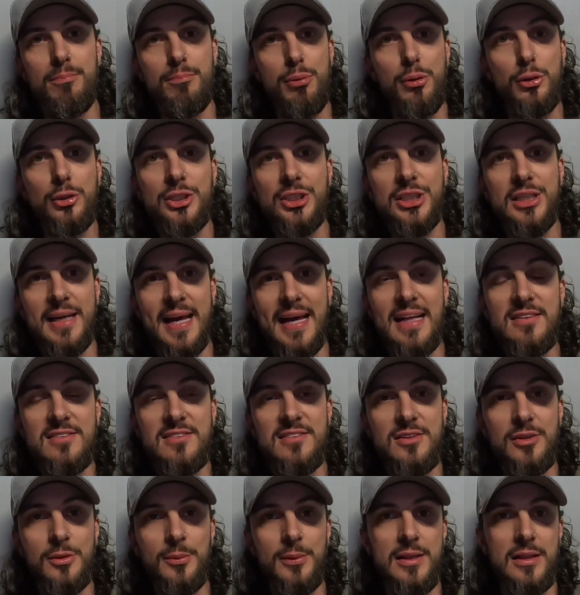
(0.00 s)
pushed
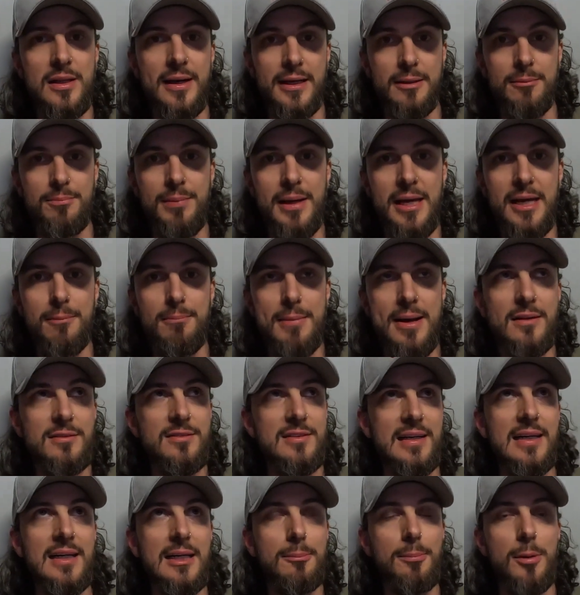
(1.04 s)
against it with like being
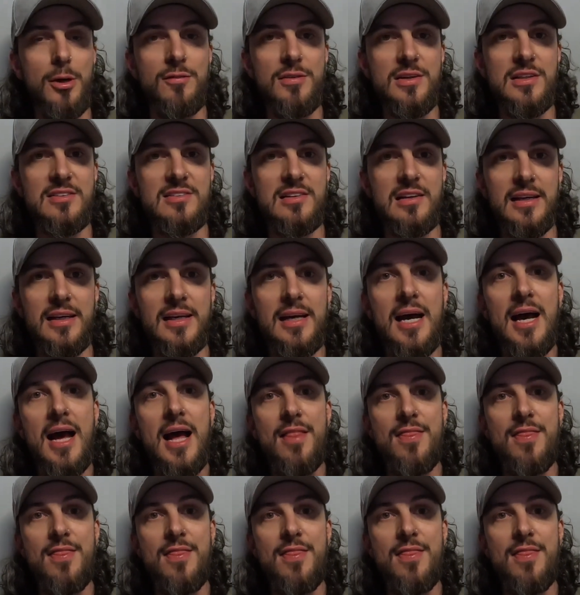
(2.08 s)
mounted up, obviously,